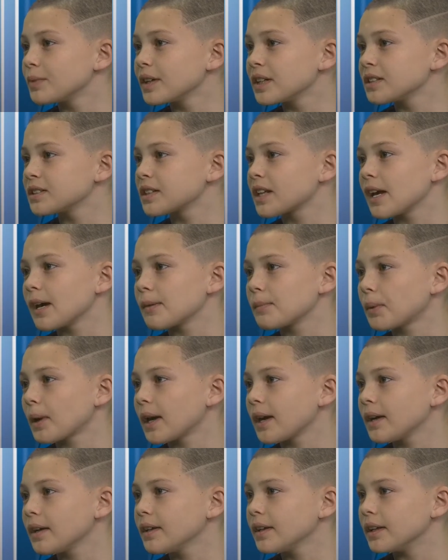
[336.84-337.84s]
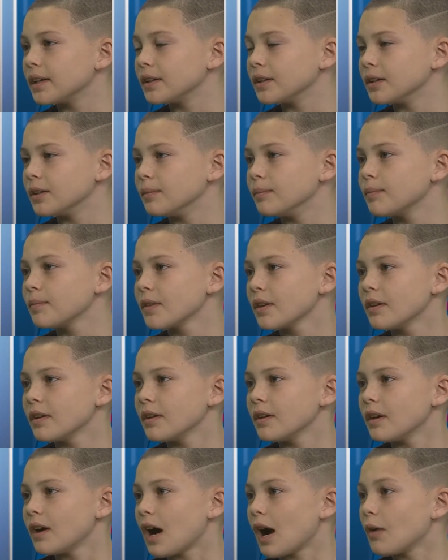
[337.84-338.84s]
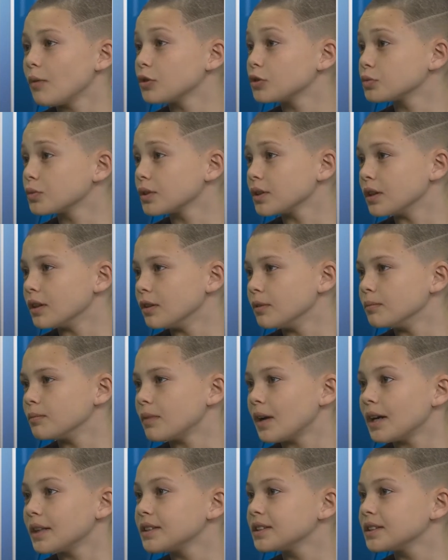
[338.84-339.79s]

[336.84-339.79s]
biggest campaign, and I